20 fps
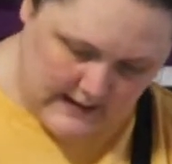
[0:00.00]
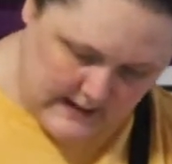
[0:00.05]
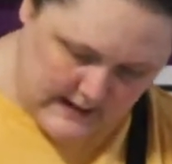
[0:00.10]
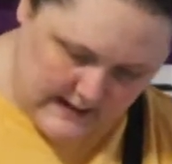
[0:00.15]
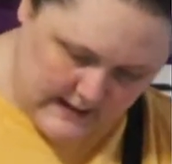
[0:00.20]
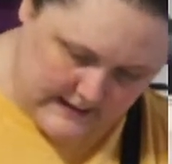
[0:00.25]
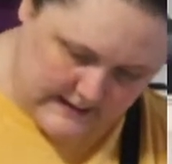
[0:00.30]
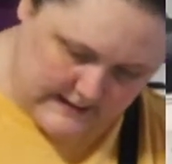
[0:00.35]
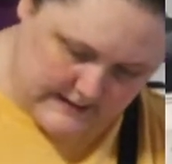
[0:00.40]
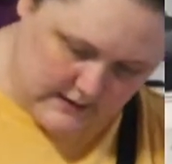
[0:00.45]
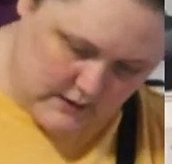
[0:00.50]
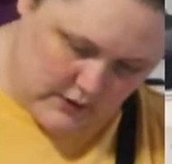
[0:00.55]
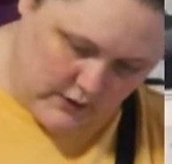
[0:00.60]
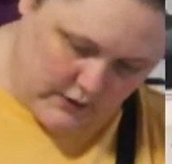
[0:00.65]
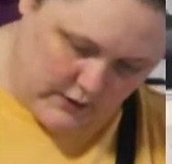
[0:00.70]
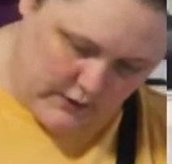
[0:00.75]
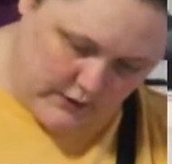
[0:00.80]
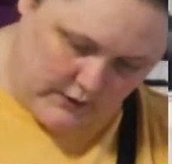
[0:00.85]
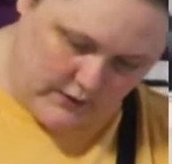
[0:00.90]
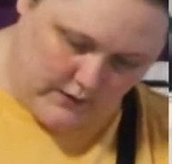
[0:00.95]

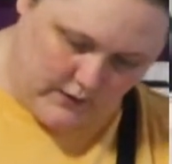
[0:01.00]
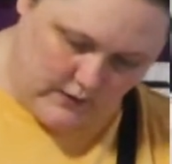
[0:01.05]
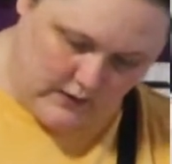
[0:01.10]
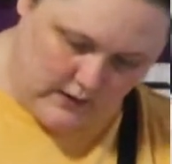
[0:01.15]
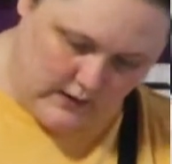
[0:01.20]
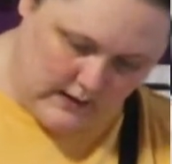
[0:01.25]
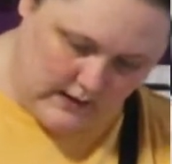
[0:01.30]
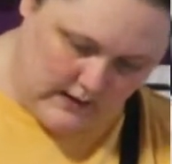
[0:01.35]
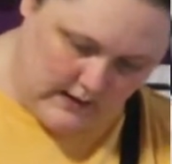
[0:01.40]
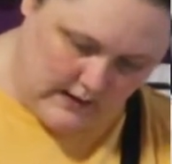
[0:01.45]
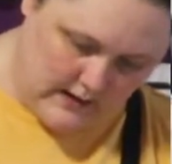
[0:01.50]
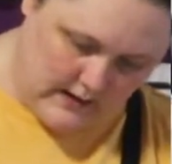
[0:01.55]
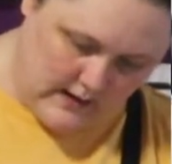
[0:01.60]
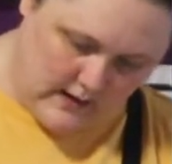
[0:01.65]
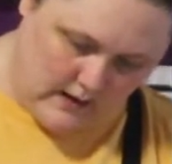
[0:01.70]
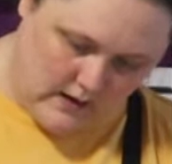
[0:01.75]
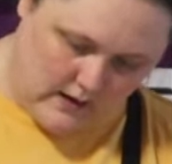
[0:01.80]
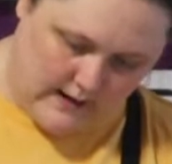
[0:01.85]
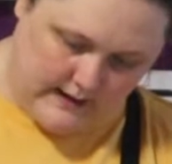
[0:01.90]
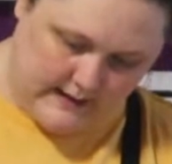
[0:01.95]
So
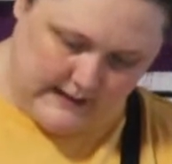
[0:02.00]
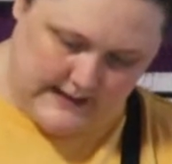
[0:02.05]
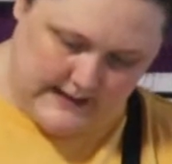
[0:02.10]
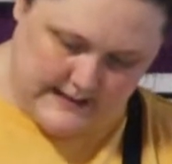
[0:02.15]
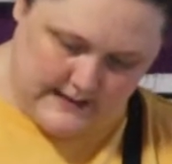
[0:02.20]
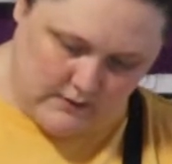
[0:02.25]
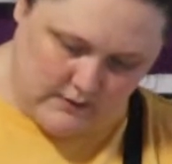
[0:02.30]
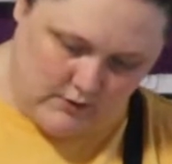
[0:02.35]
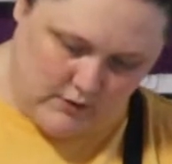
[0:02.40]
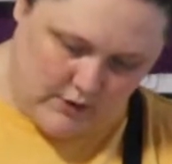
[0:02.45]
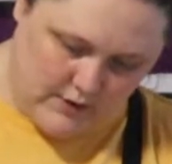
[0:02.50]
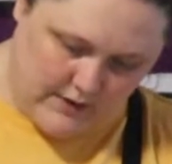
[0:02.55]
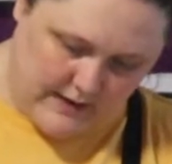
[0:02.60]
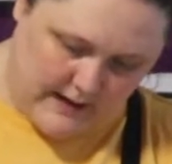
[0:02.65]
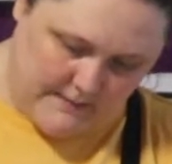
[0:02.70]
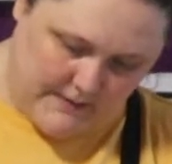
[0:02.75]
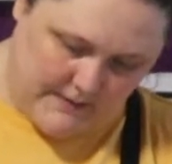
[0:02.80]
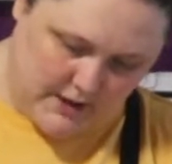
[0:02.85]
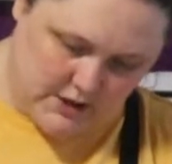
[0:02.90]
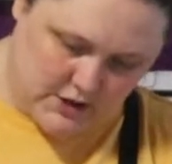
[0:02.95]
at least I'll know that
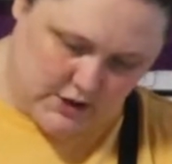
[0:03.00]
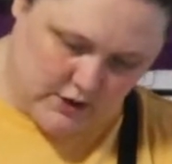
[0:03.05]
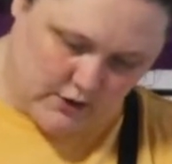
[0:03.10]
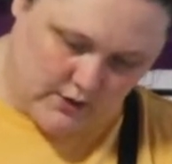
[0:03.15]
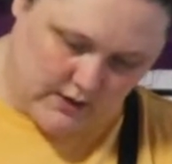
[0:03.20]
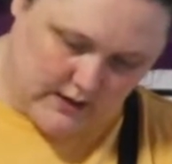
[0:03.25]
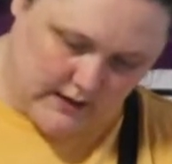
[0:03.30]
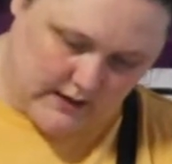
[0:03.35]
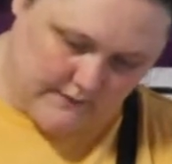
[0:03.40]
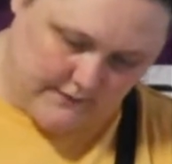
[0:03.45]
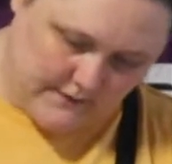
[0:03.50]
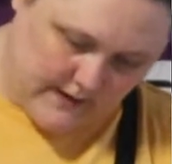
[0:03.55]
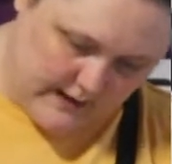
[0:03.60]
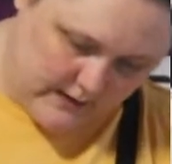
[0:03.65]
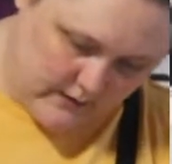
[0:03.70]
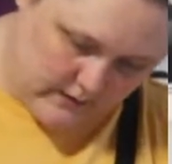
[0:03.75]
much. And Cricut vinyl is